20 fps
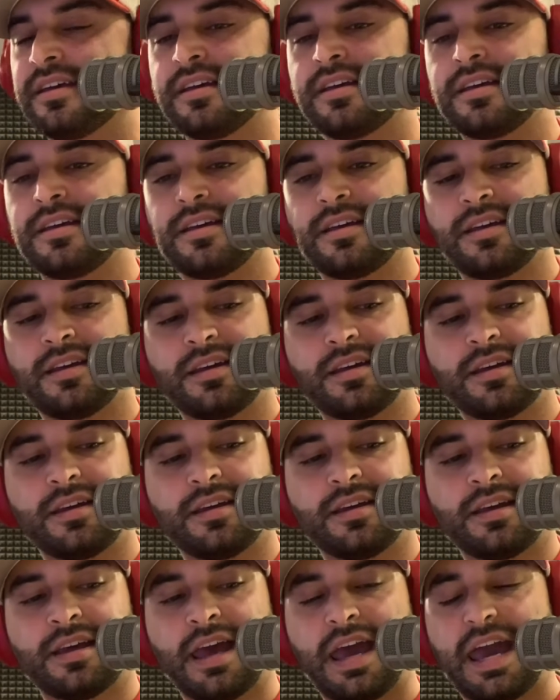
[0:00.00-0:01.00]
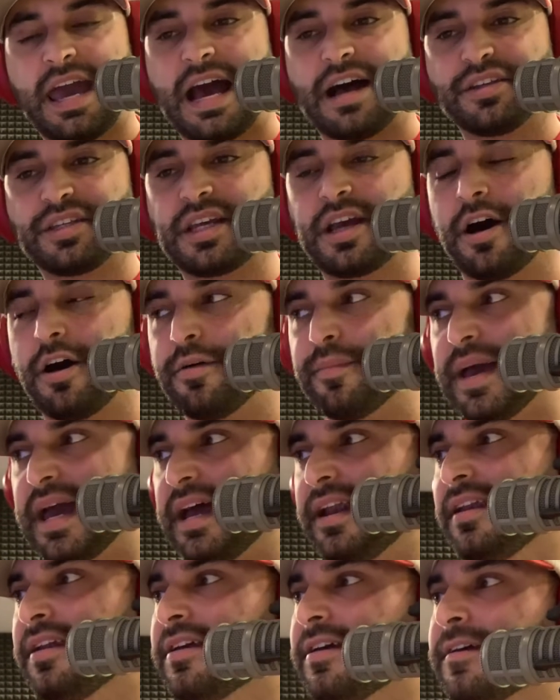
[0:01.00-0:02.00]
Hi, Bill. Hey, how's it going,
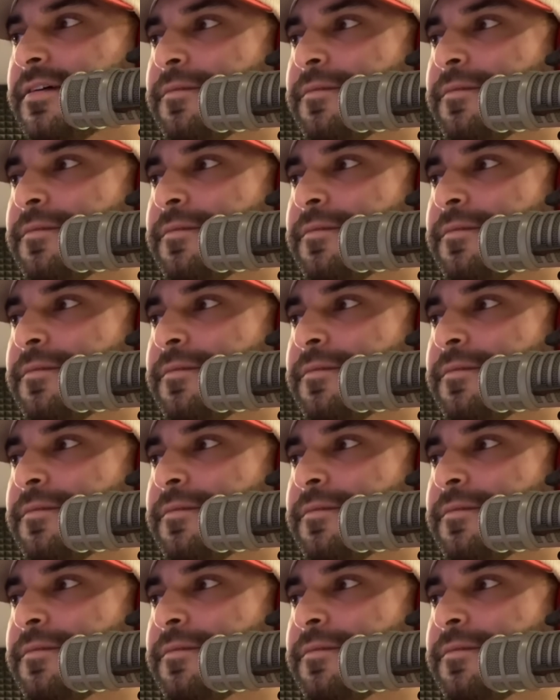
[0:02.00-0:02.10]
man?